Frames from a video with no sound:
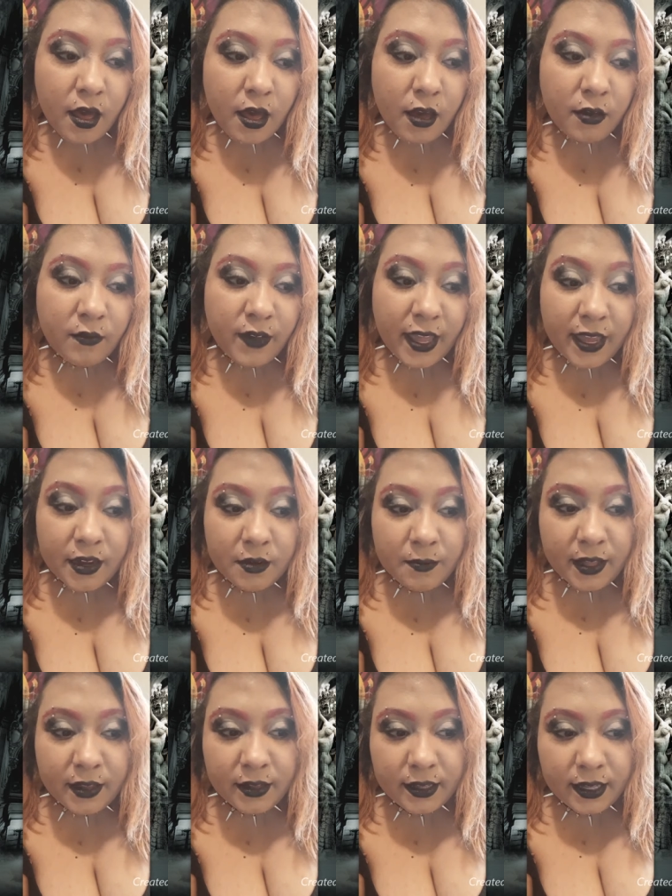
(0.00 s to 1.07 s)
of
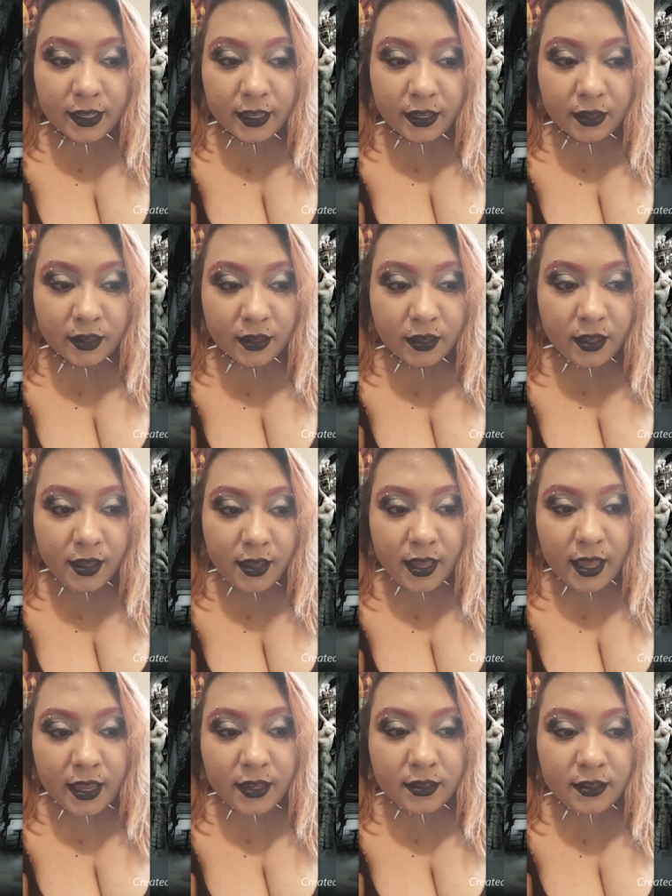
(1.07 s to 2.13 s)
Annabel Lee.
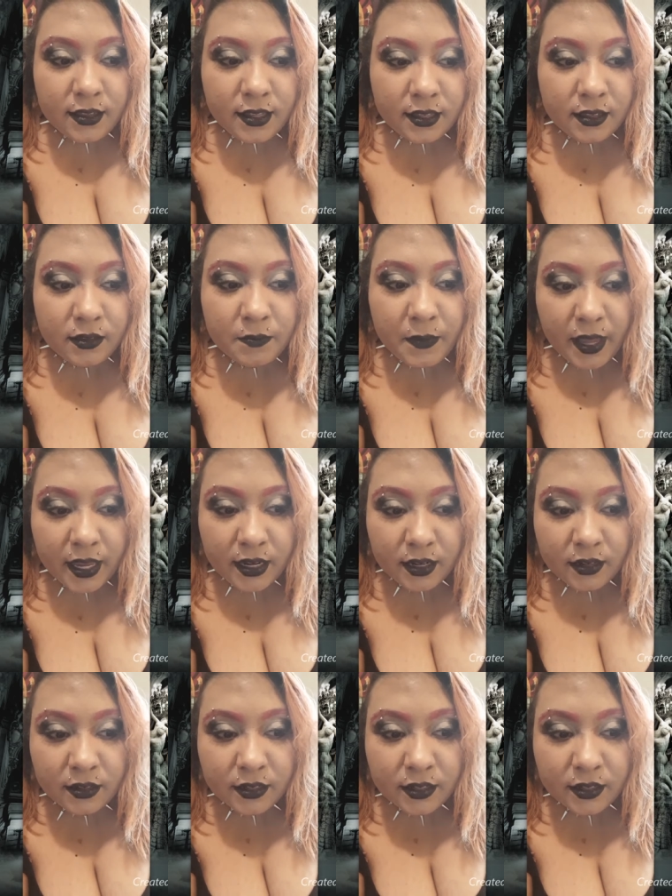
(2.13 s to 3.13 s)
And this maiden,